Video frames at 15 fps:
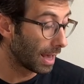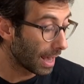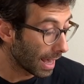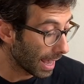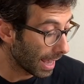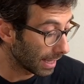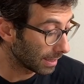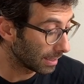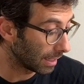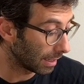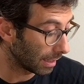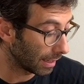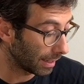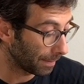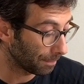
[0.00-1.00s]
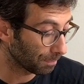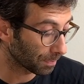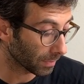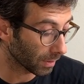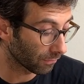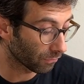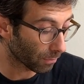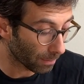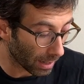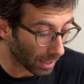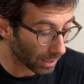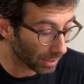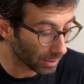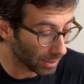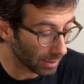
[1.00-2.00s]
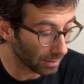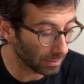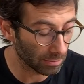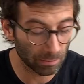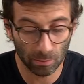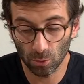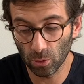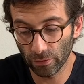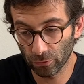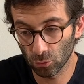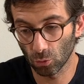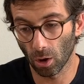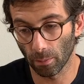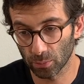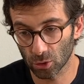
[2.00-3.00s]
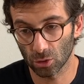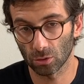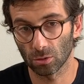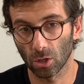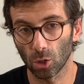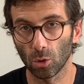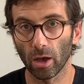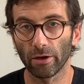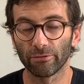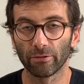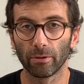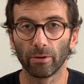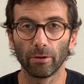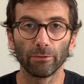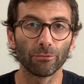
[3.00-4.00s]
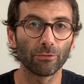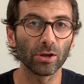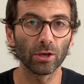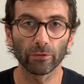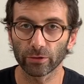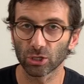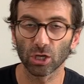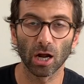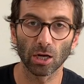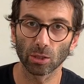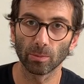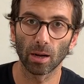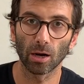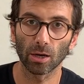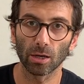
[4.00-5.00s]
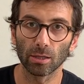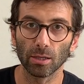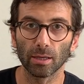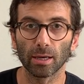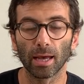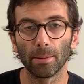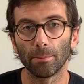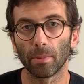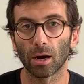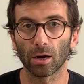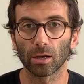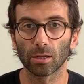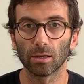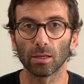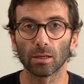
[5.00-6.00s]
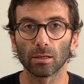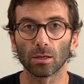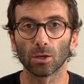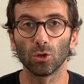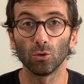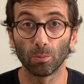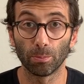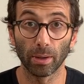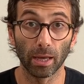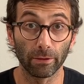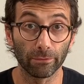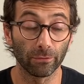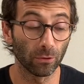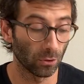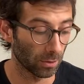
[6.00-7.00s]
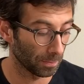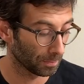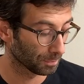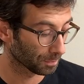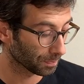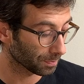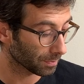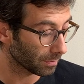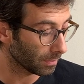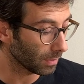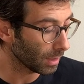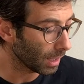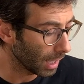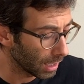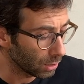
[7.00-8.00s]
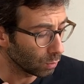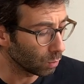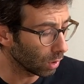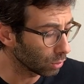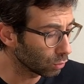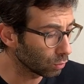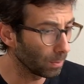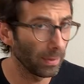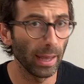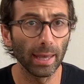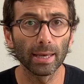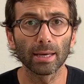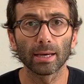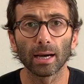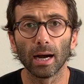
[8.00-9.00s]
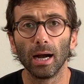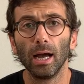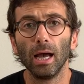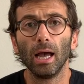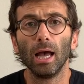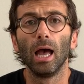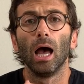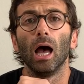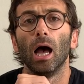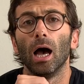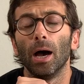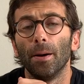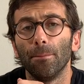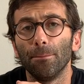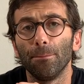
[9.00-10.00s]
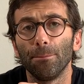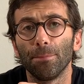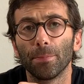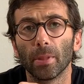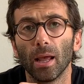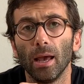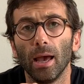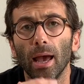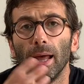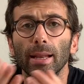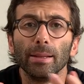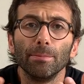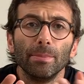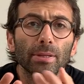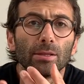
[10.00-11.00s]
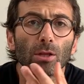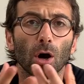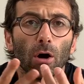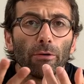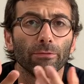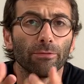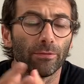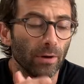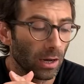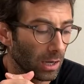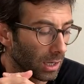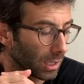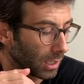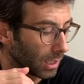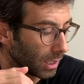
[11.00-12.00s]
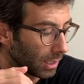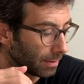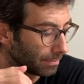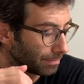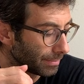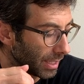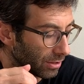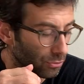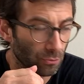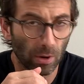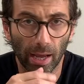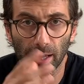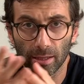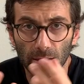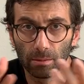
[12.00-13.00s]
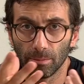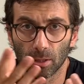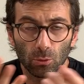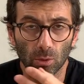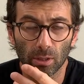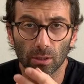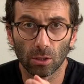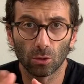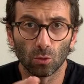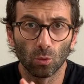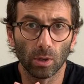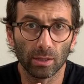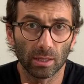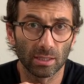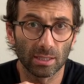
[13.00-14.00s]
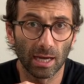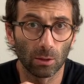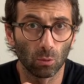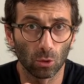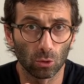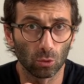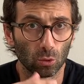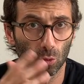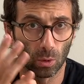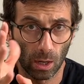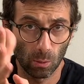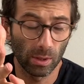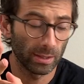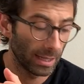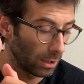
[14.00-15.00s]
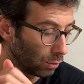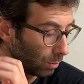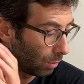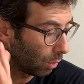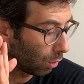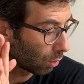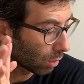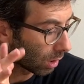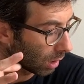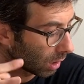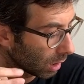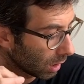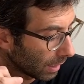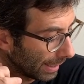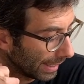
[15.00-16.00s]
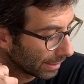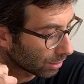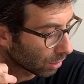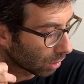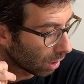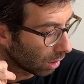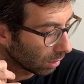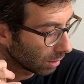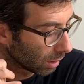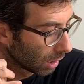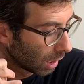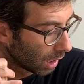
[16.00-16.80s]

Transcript: And uh, um, for marketing, you have two options. You have free of charge marketing and marketing you pay for and you want to make uh, um, a little bit of uh, um, a trade between the two and decide what to do. I will tell you more uh, later on.